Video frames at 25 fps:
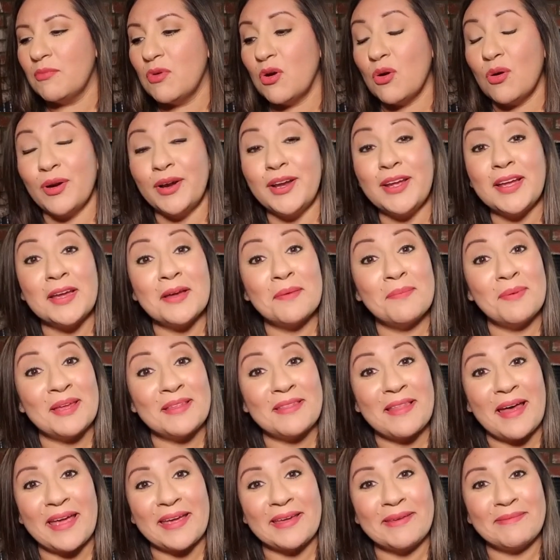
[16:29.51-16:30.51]
Or you could be
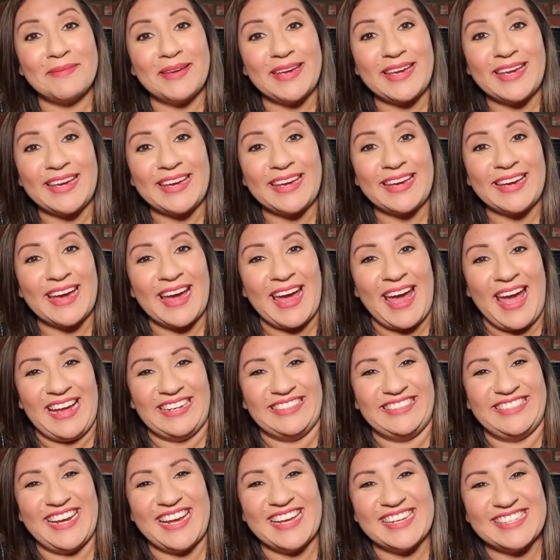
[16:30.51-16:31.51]
like me
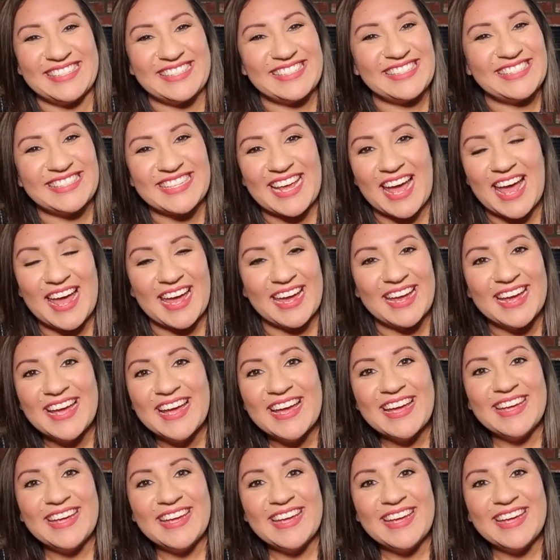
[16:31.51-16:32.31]
and just set,